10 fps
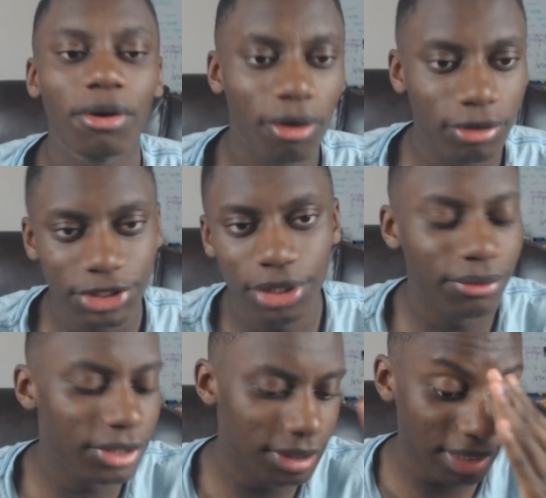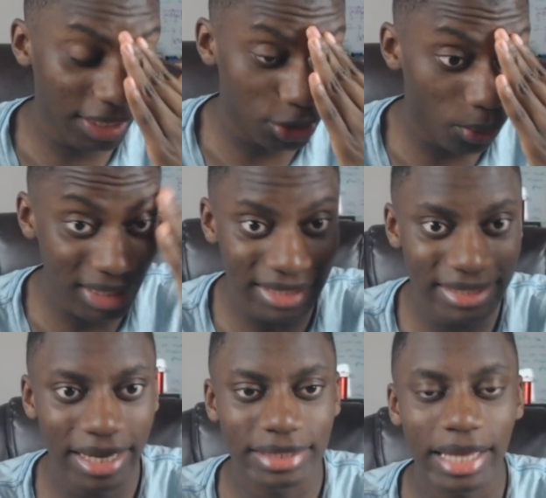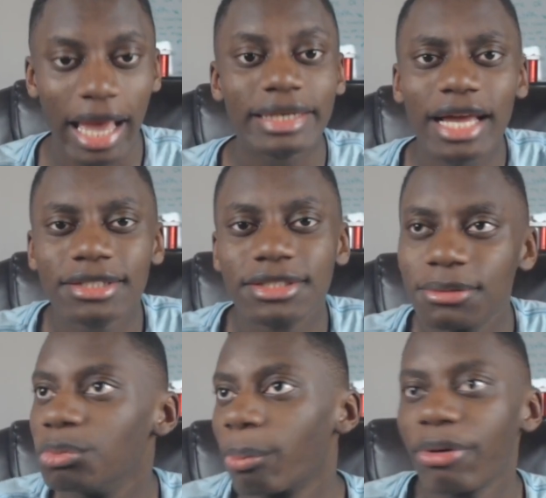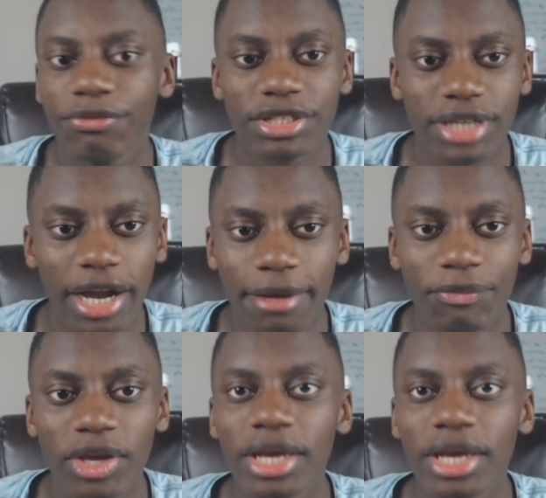until he's like 26, and that's the perfect time.